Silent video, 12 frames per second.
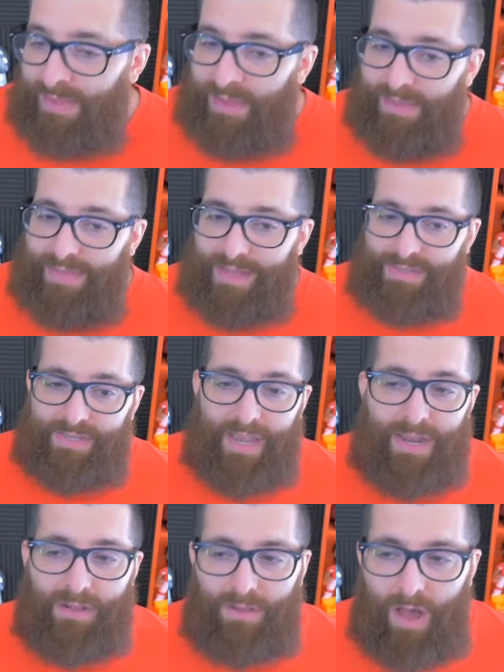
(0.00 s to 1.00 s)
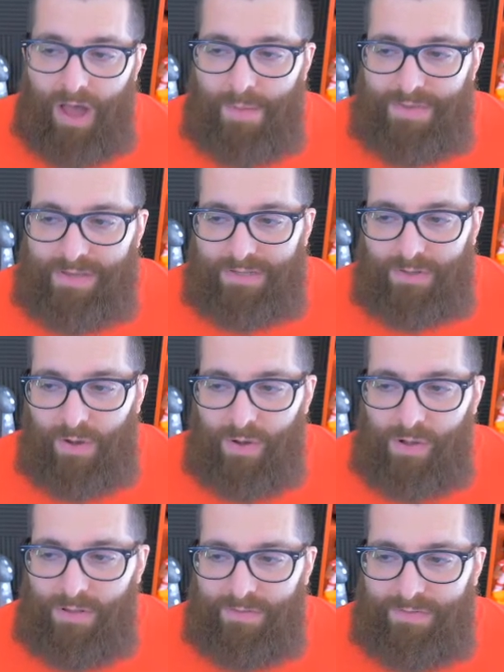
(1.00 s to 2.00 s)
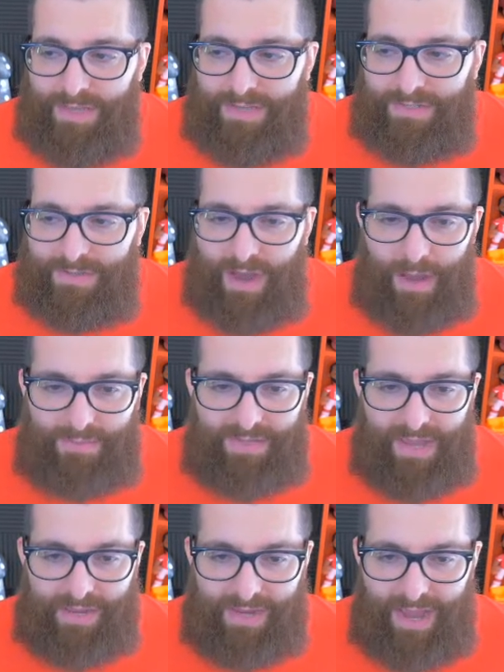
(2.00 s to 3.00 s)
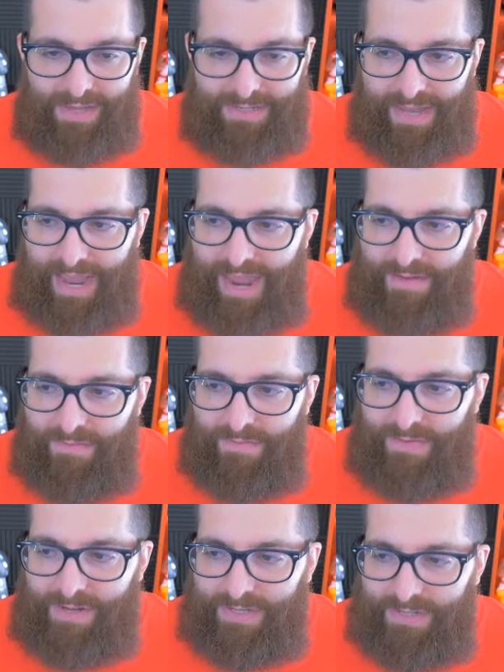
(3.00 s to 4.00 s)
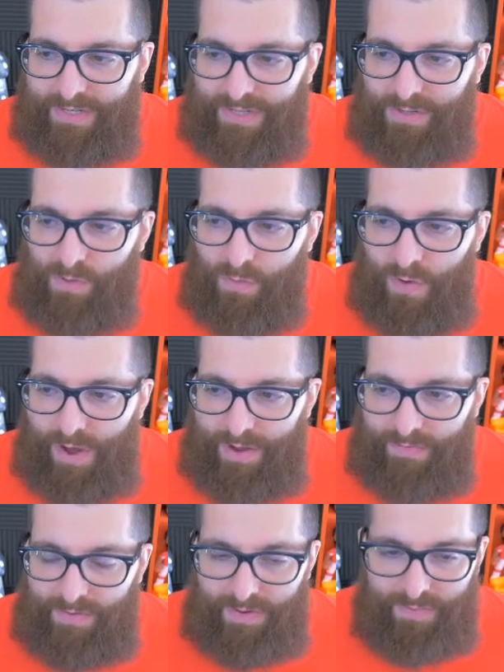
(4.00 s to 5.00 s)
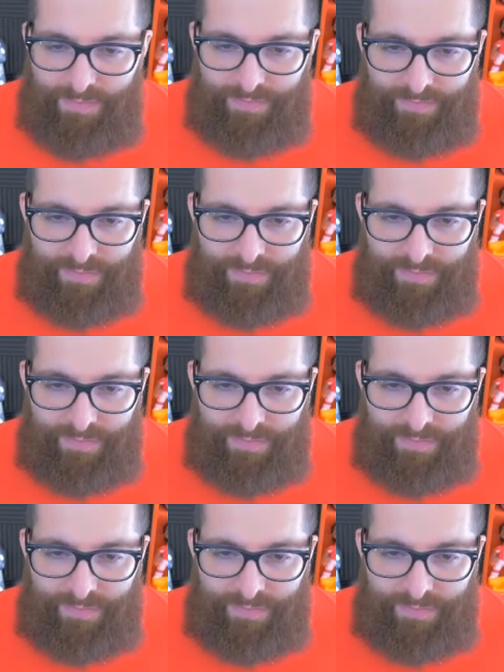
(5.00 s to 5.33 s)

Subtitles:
And that's saying a lot because all of these top 10 guys, like every single one of them,